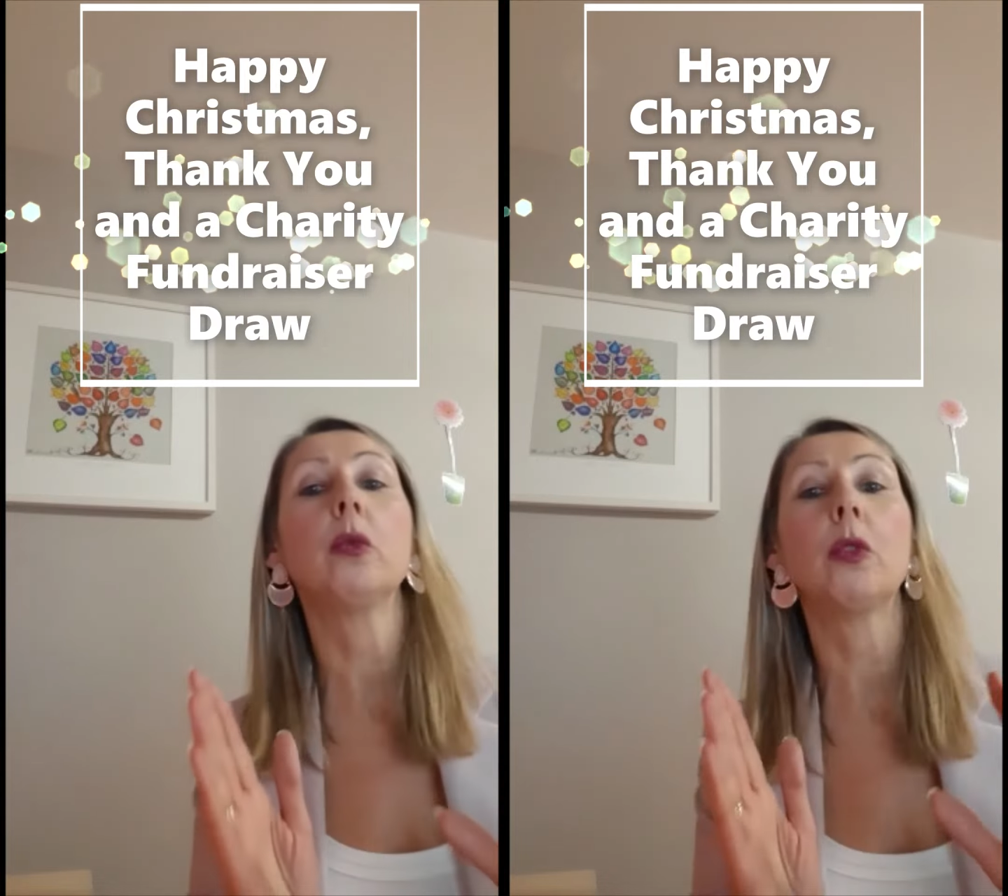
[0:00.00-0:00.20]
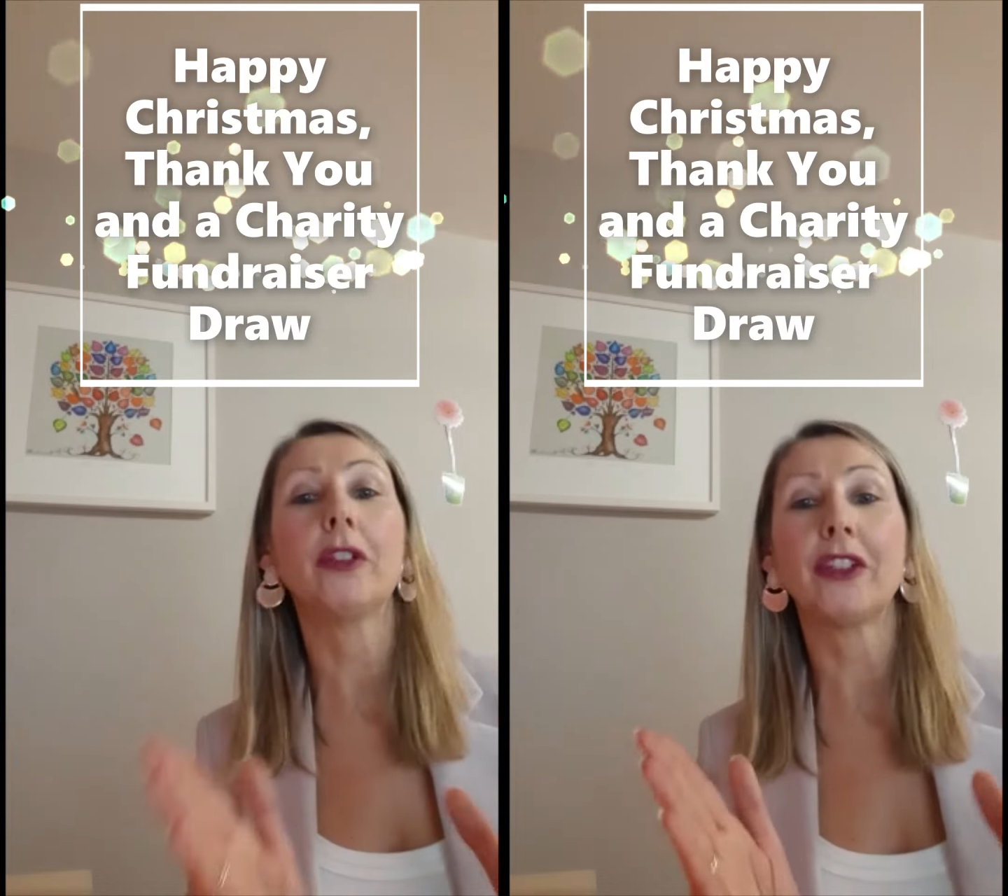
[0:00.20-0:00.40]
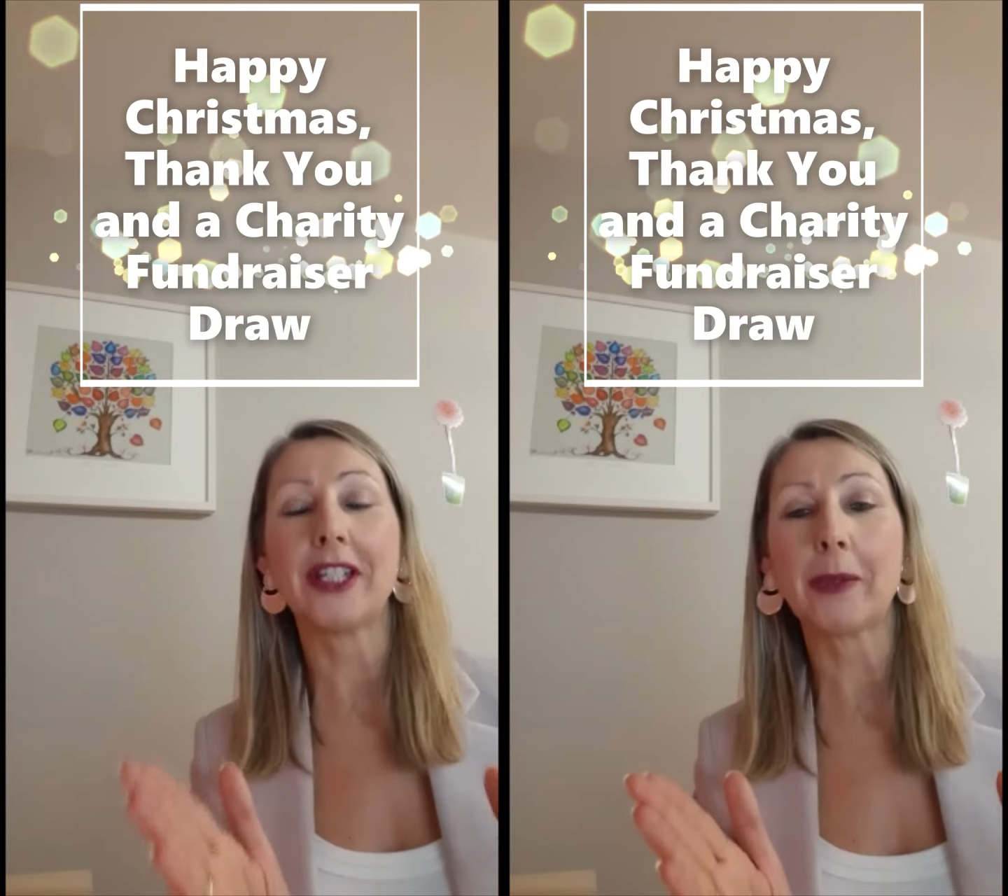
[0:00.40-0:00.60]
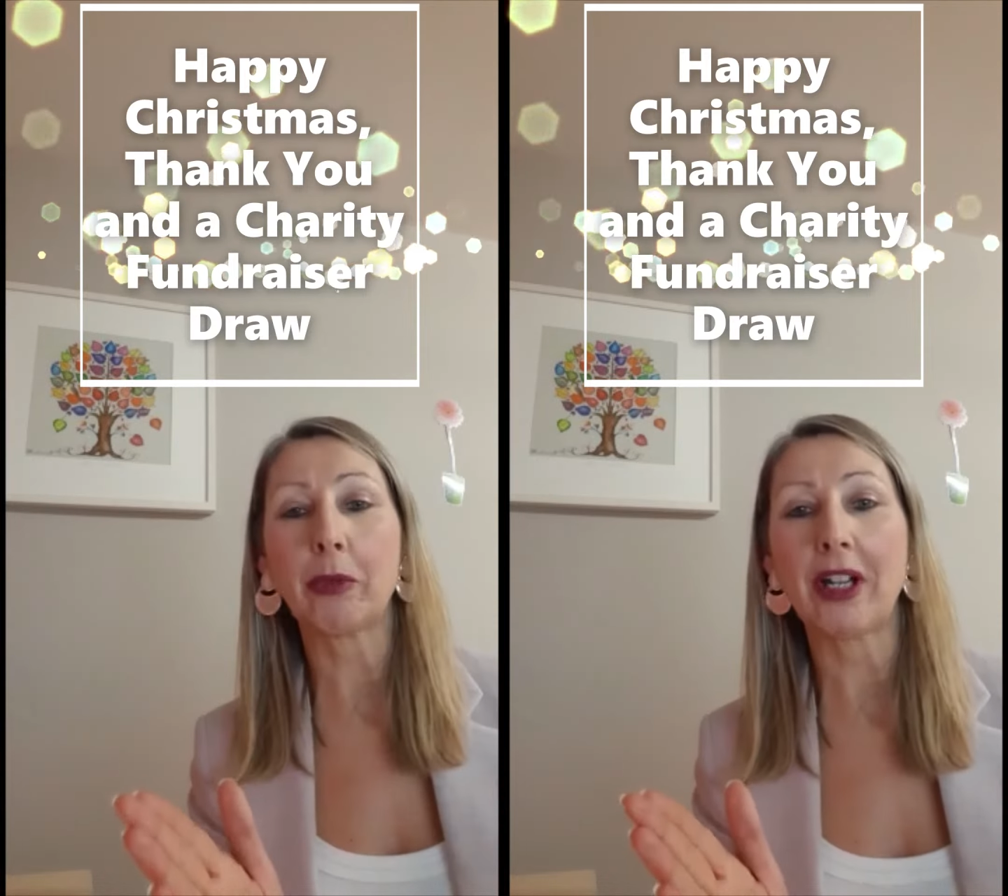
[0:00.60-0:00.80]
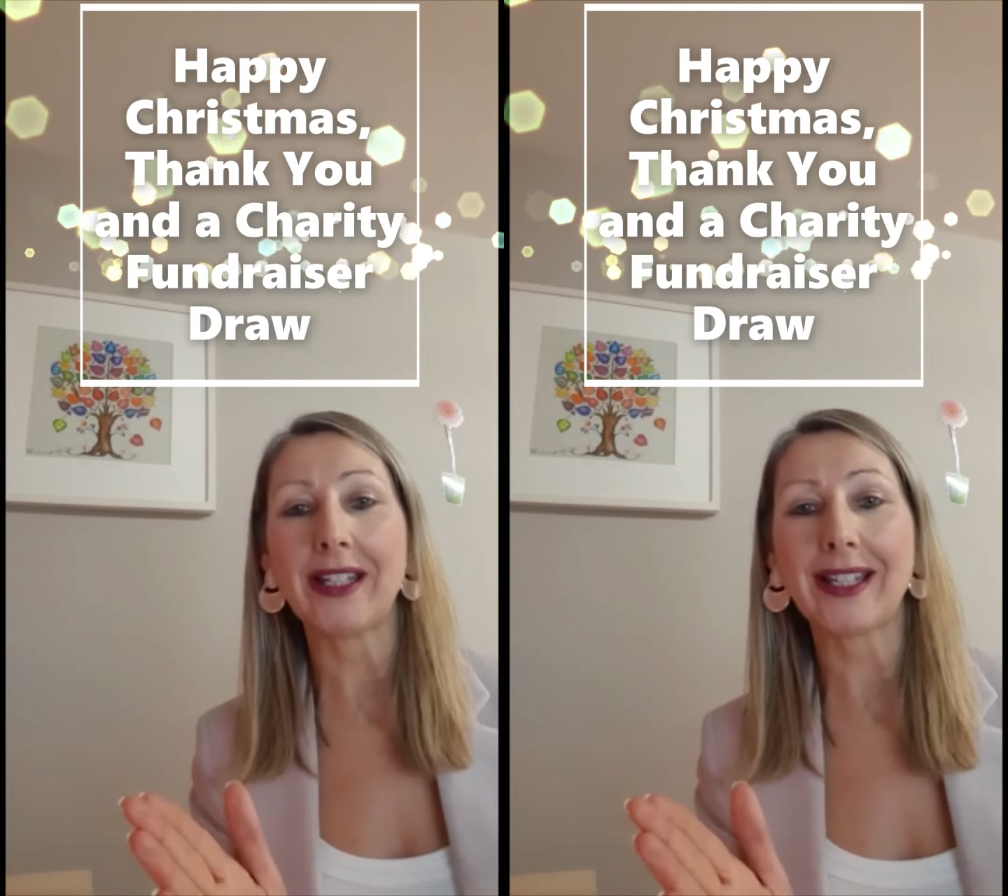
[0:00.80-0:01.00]
one of these
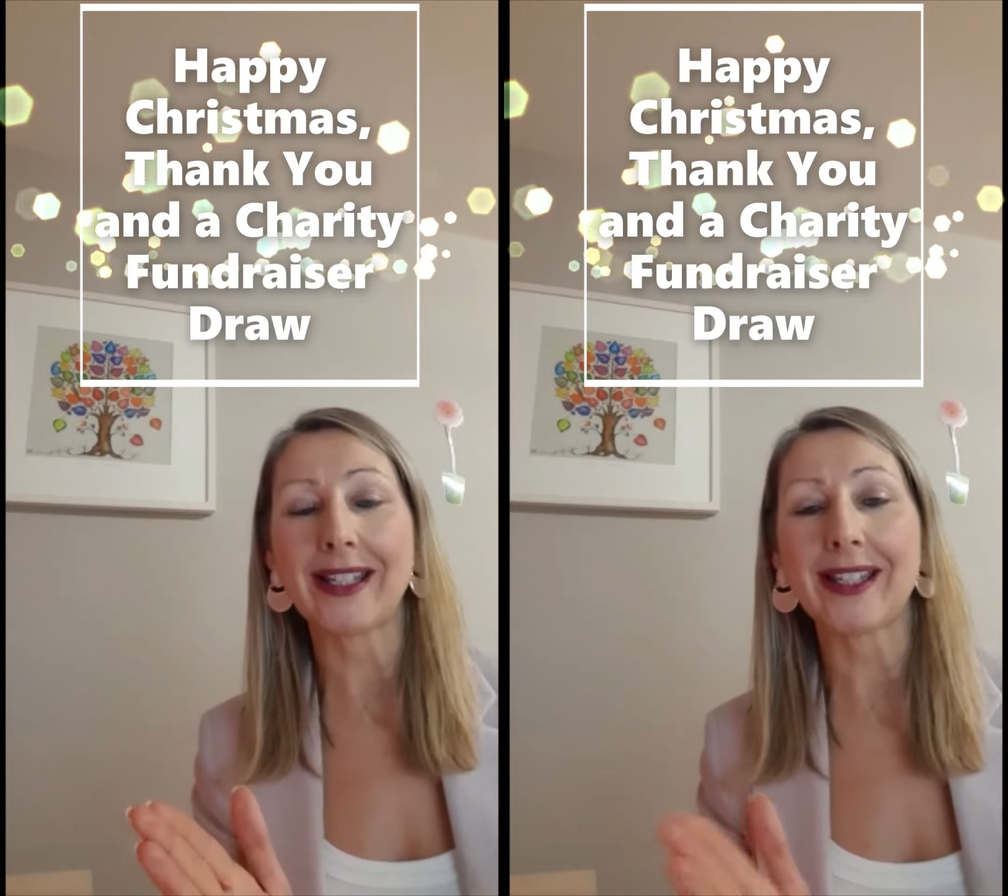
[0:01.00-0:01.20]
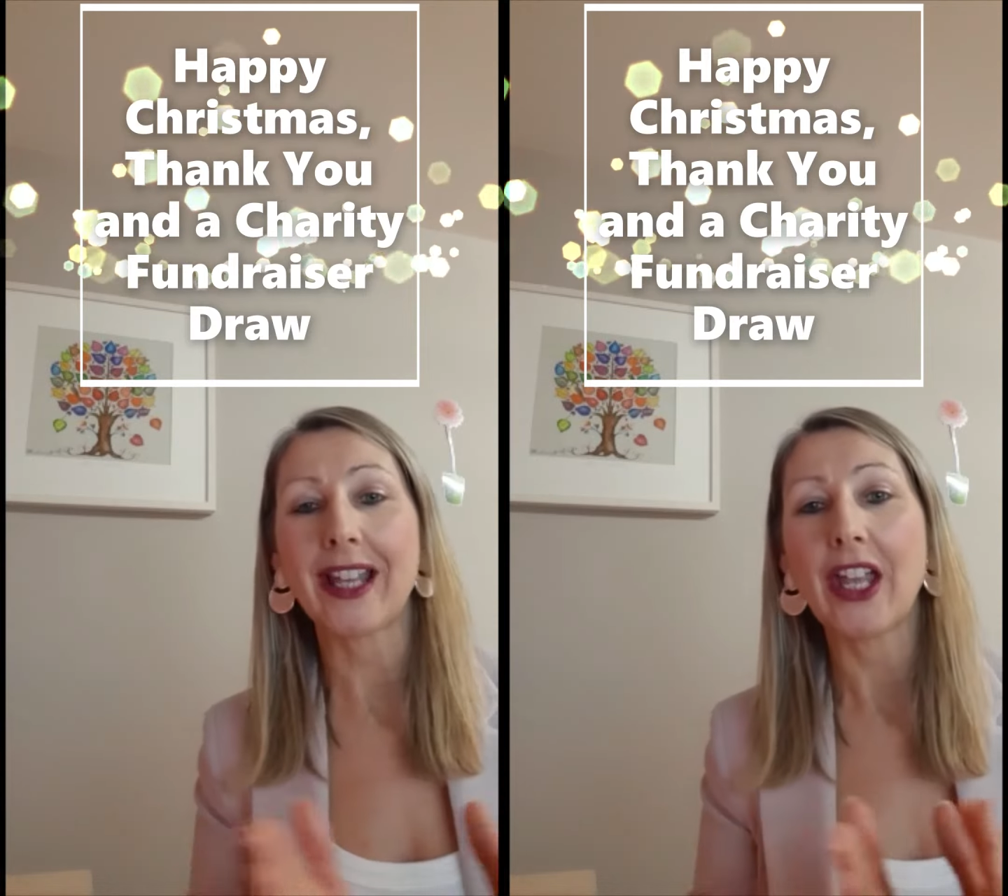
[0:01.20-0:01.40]
prizes.